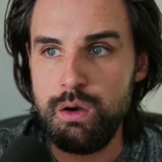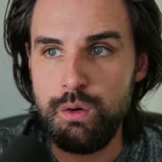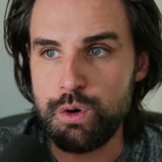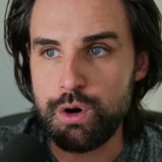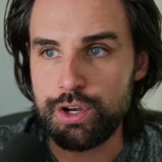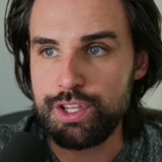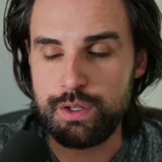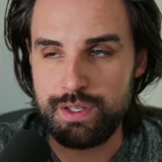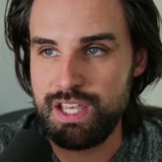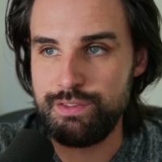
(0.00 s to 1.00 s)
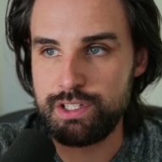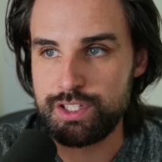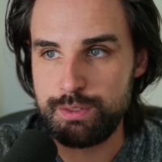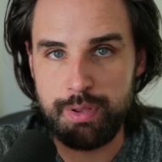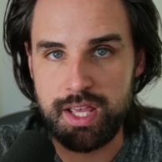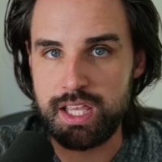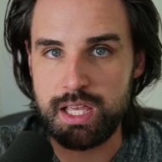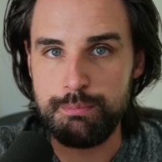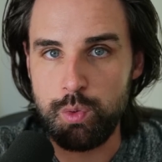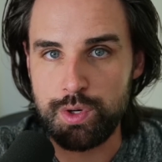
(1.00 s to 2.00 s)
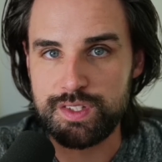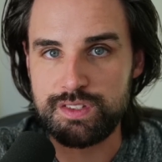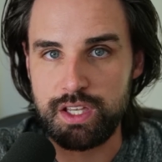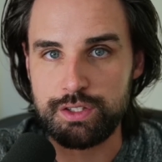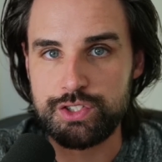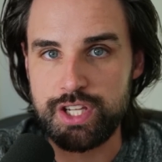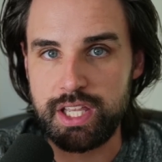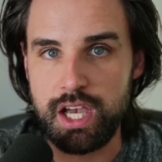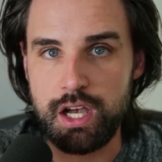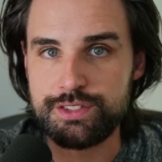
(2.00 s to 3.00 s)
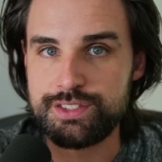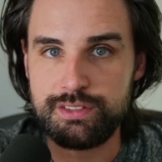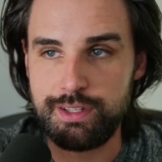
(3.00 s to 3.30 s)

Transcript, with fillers: or, you know, even just paying at point of sale checkouts,